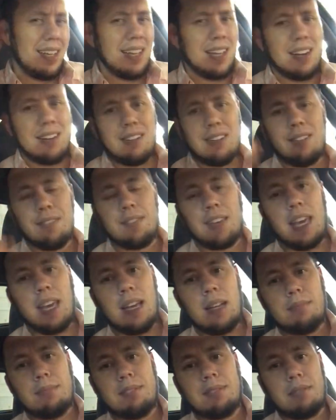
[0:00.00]
I don't know if
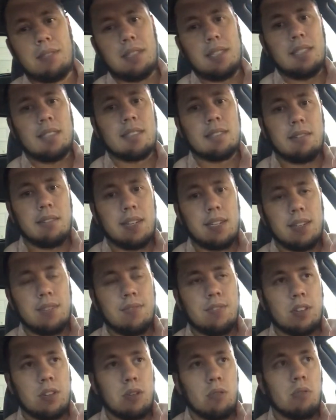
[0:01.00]
Cam's really as great
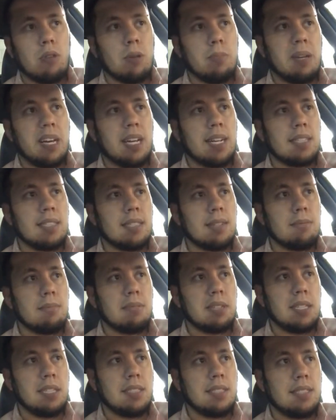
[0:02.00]
of a quarterback as
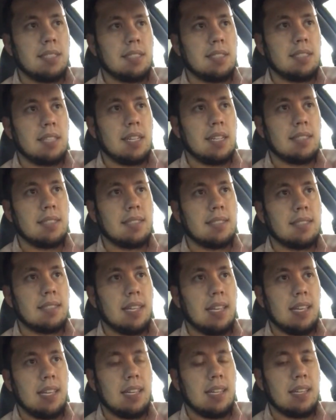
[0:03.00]
everybody says
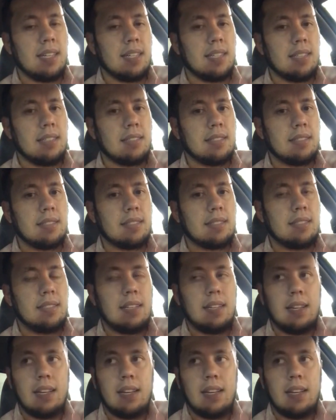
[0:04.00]
he is.